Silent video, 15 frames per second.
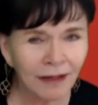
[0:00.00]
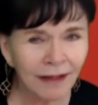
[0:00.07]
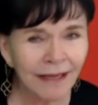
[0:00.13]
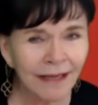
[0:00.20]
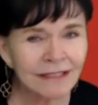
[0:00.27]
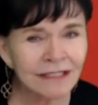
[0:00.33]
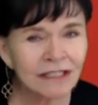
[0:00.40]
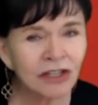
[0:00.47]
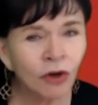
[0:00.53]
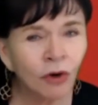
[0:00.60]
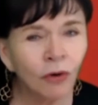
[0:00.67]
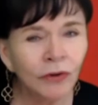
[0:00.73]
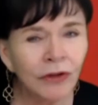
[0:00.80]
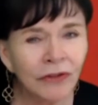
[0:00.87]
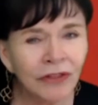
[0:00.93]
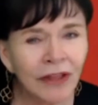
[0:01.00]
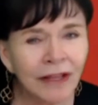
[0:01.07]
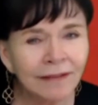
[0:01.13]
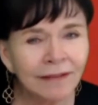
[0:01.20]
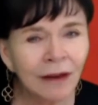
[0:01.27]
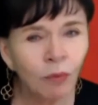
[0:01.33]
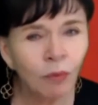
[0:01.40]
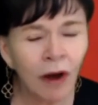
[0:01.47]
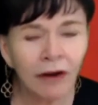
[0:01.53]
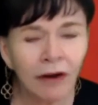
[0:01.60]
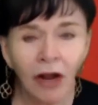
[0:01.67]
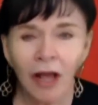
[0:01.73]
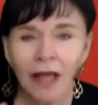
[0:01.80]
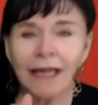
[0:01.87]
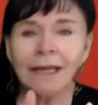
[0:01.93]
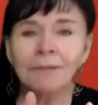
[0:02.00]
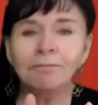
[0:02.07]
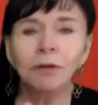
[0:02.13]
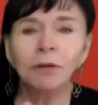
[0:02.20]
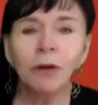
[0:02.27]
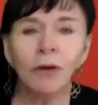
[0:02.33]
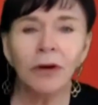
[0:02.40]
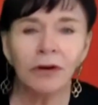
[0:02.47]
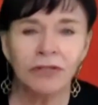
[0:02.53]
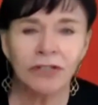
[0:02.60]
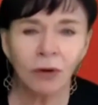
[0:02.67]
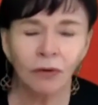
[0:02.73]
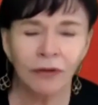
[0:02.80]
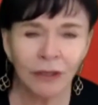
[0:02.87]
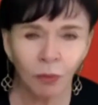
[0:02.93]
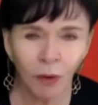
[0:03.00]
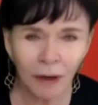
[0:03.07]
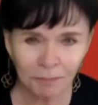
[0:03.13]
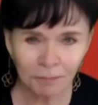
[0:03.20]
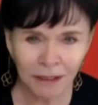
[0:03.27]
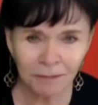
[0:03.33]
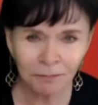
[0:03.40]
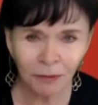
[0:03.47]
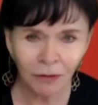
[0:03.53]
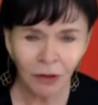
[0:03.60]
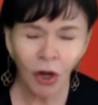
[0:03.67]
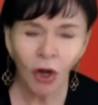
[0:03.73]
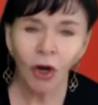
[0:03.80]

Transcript: It's the only thing they want. Employers only want people